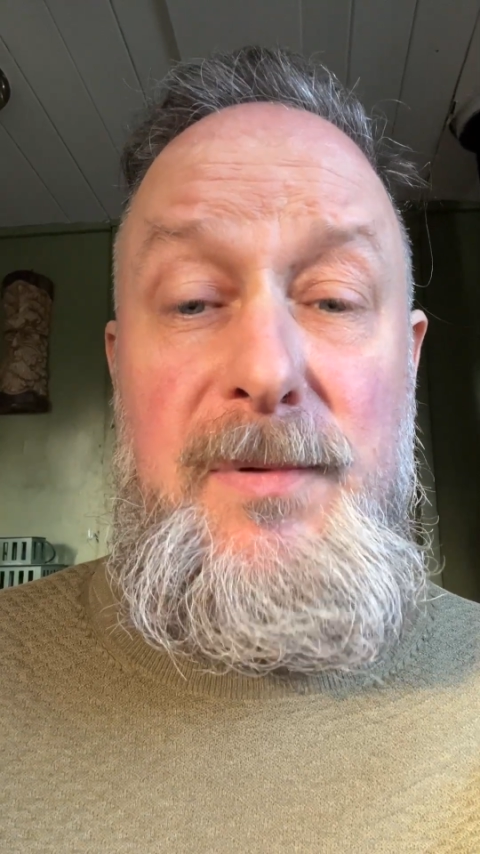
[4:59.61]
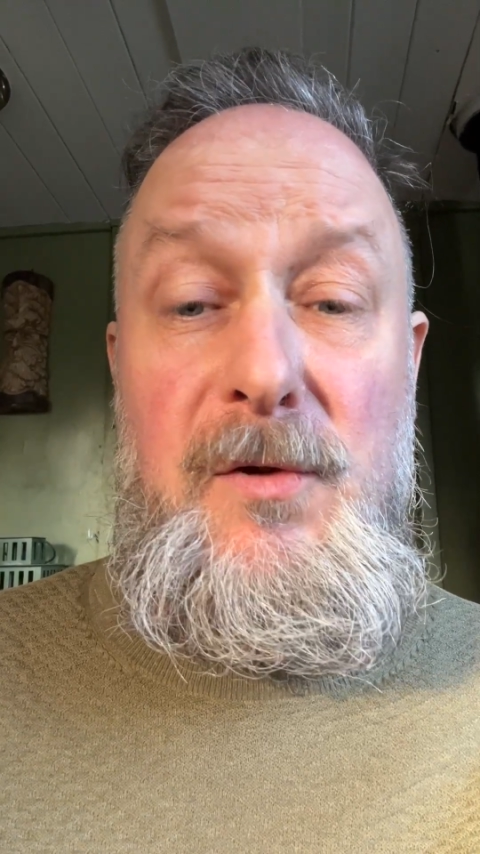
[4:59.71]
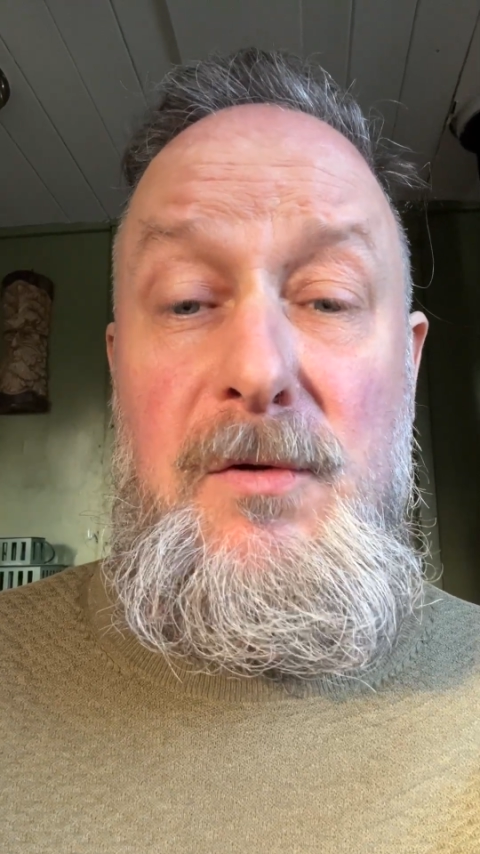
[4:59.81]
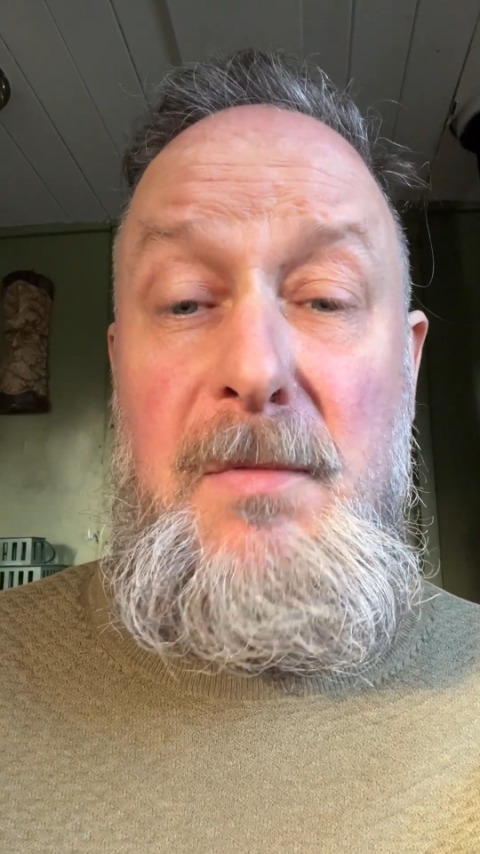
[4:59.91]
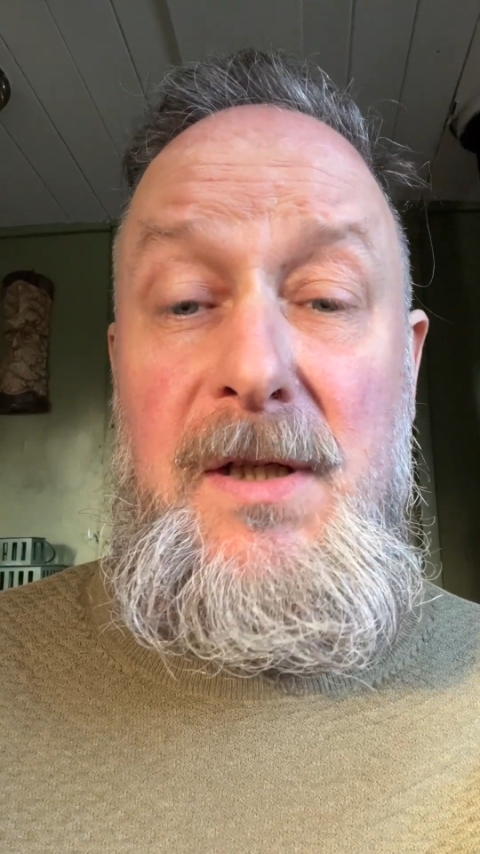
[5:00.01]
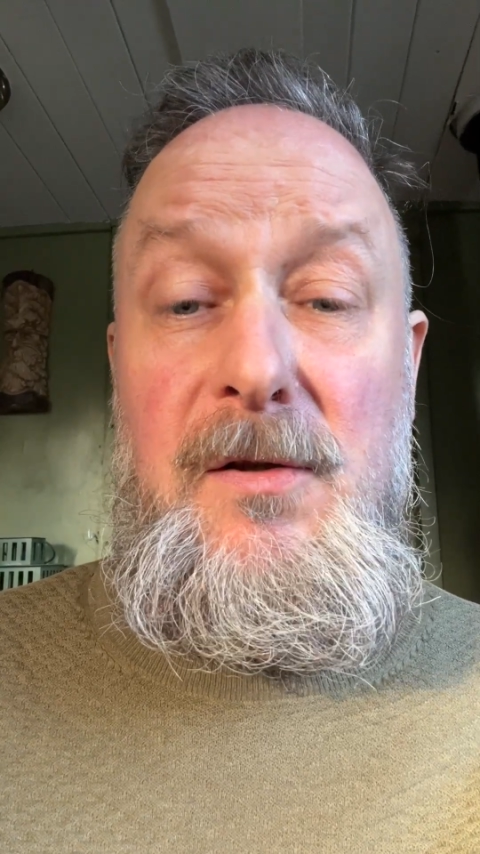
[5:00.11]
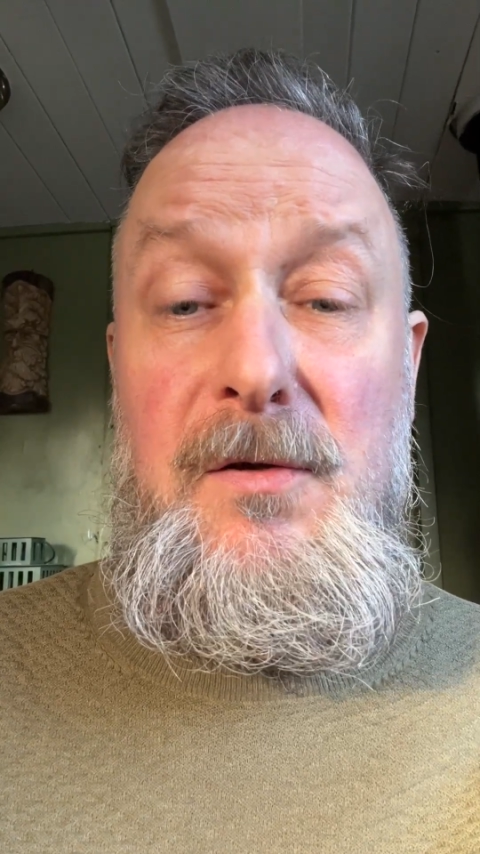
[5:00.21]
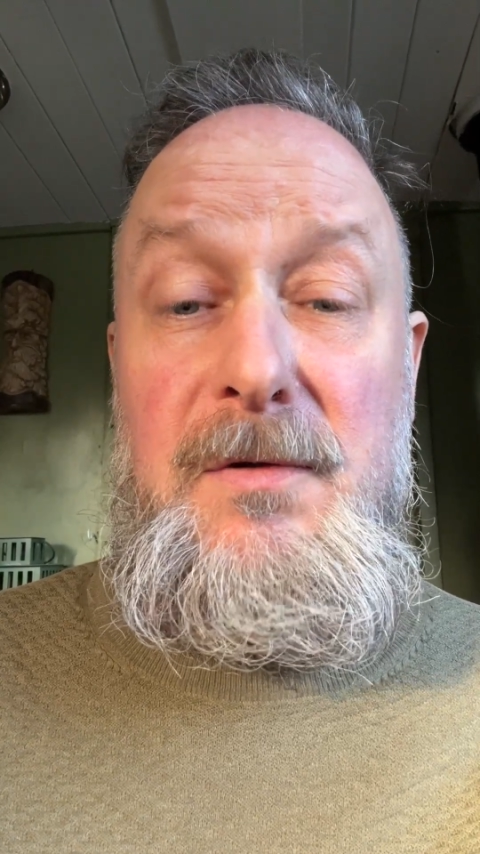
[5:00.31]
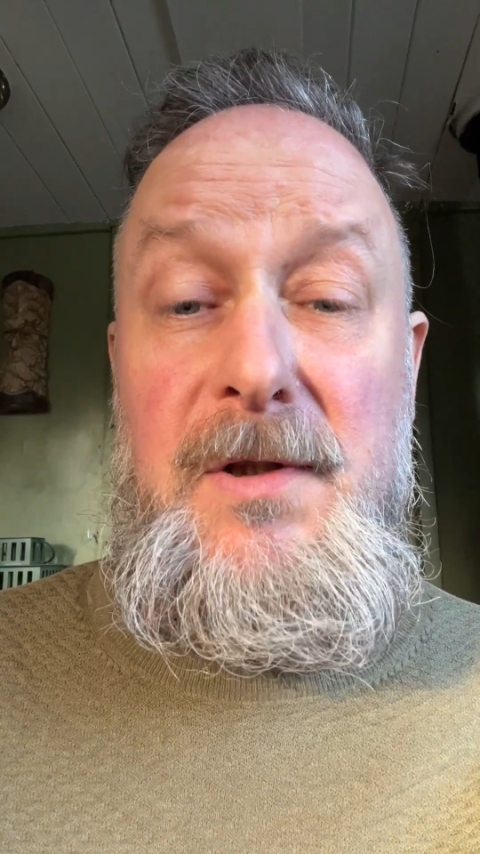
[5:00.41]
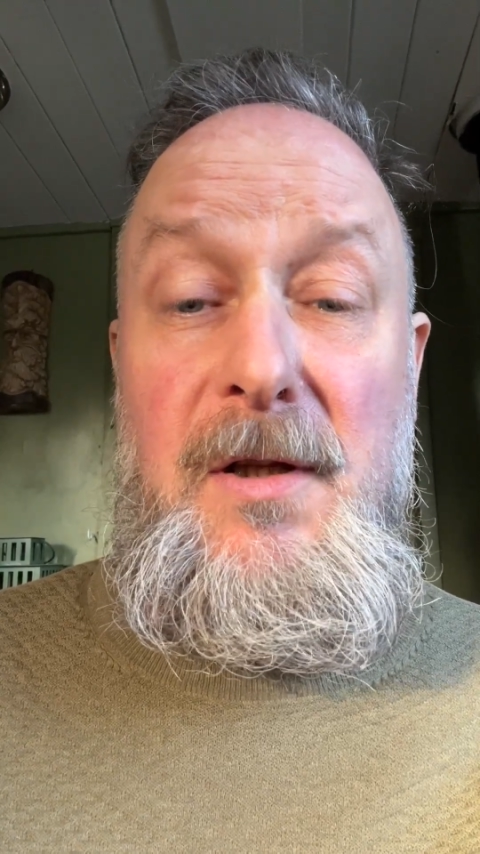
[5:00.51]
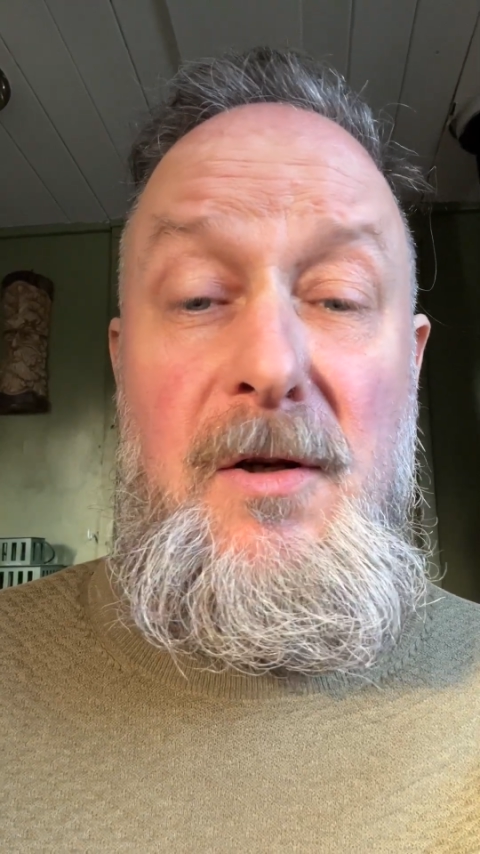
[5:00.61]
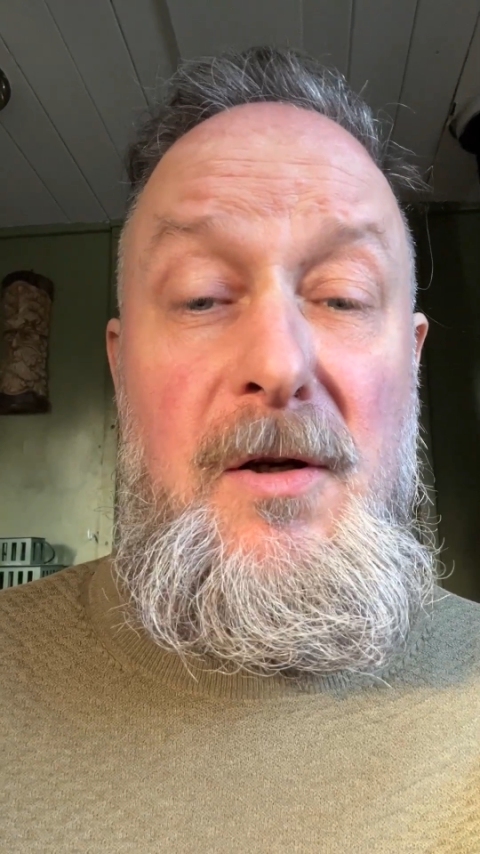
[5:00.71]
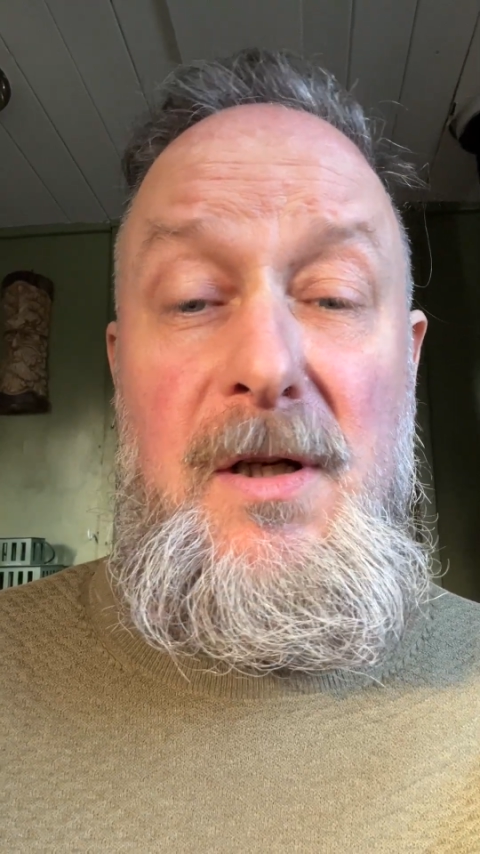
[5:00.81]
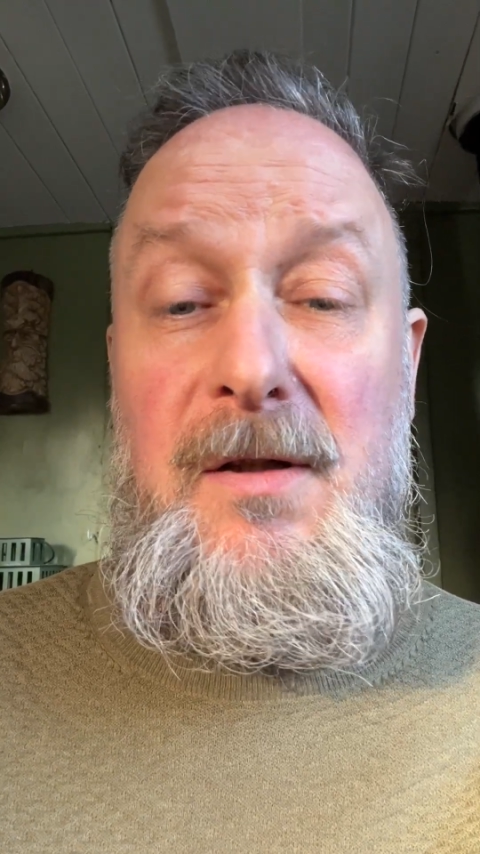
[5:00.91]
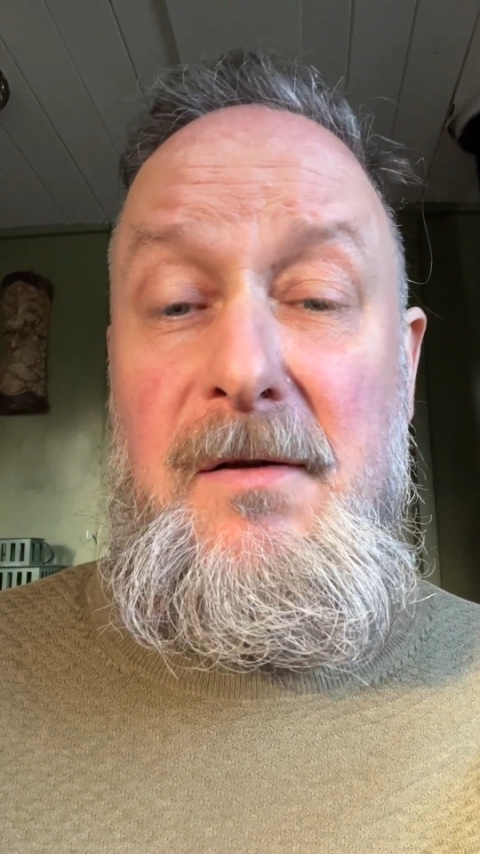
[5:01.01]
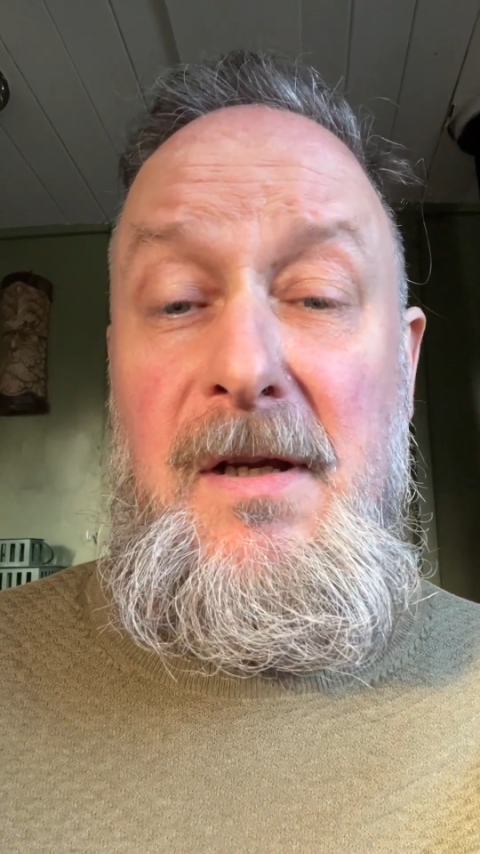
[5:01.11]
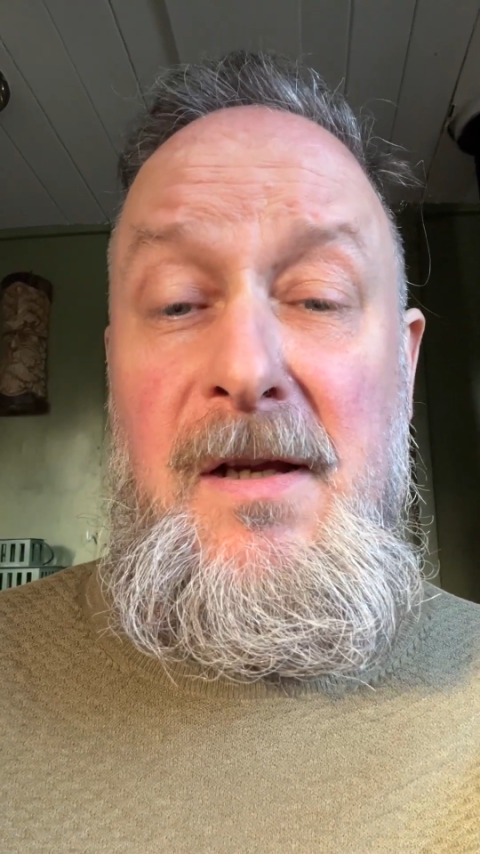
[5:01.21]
blowing my nose a lot, and